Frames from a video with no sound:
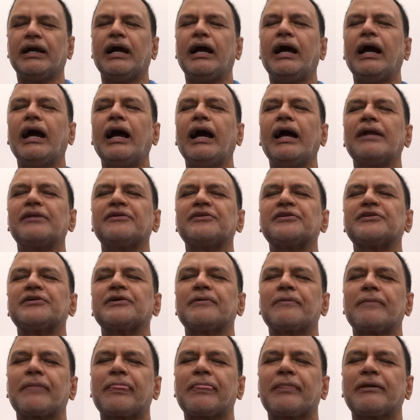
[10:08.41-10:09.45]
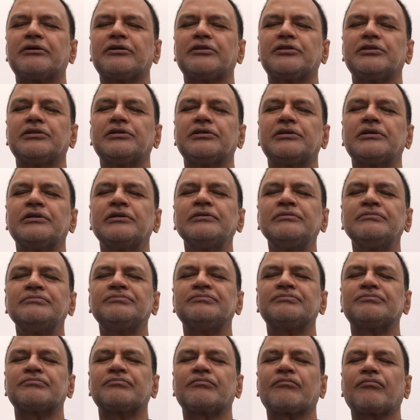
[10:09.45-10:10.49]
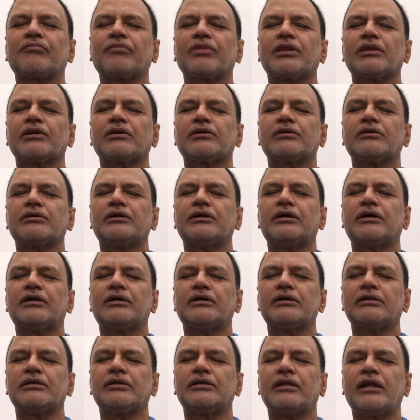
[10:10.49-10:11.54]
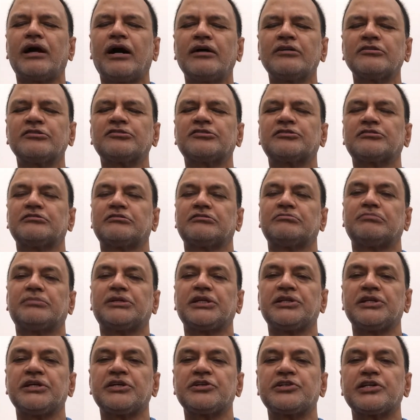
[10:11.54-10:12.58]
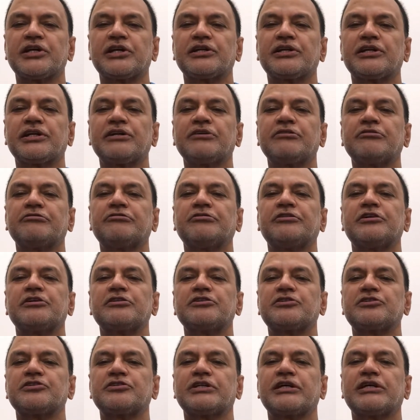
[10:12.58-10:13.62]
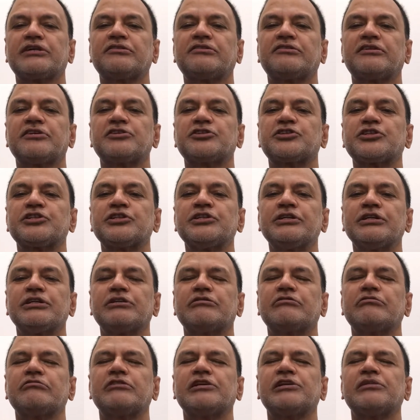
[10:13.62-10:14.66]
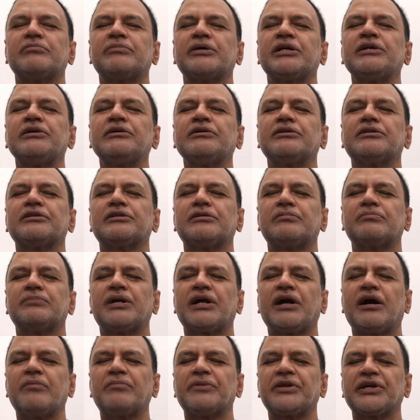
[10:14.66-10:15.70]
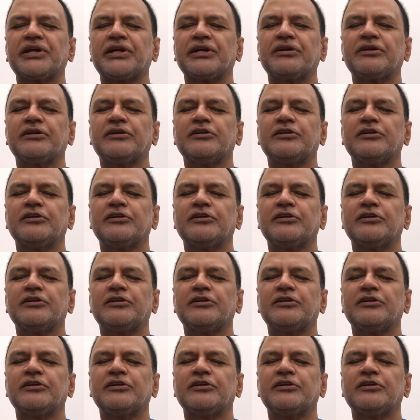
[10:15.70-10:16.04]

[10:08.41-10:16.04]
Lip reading: And the last breathing technique for today's session will be the Brahmari.